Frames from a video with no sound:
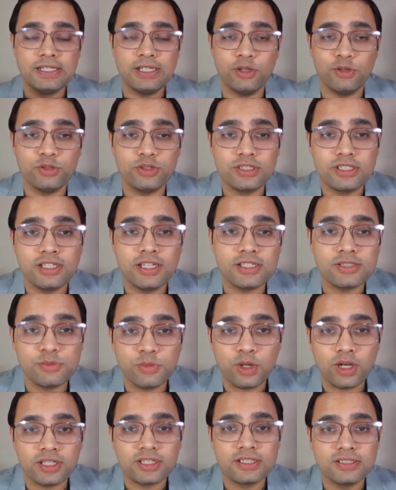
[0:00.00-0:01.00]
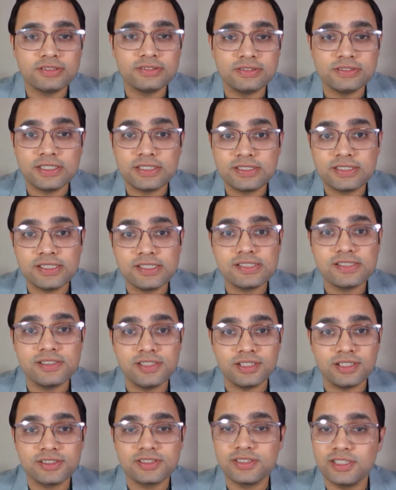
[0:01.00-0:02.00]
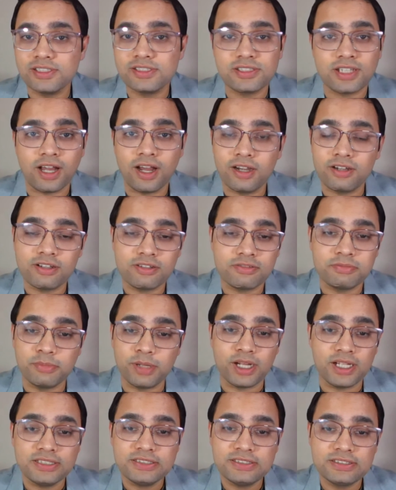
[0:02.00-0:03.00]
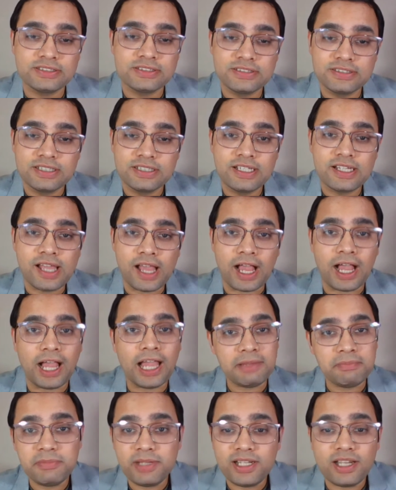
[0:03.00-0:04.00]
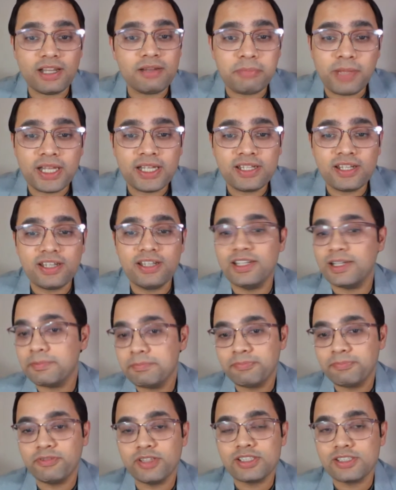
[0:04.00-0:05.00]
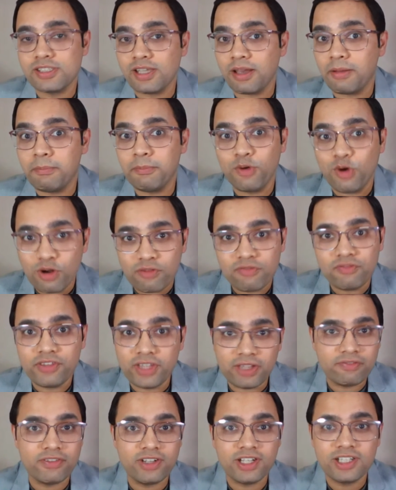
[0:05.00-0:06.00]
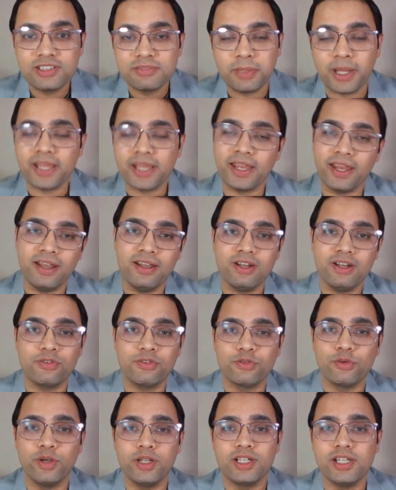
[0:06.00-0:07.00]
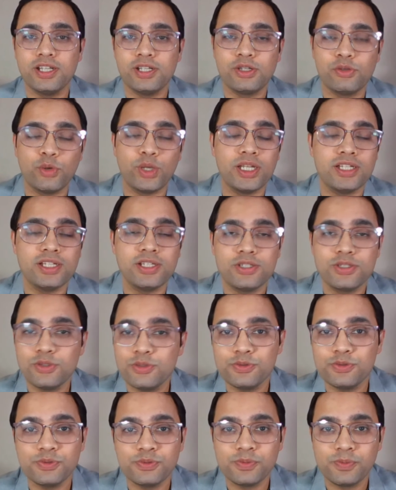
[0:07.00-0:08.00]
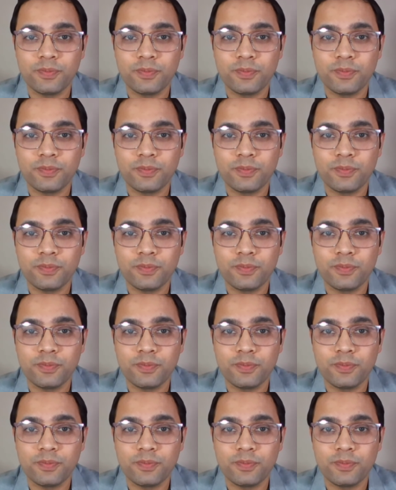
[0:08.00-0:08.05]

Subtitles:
Now, guess what? This is just the start of March. I might end up with some more favorites by end of 2022.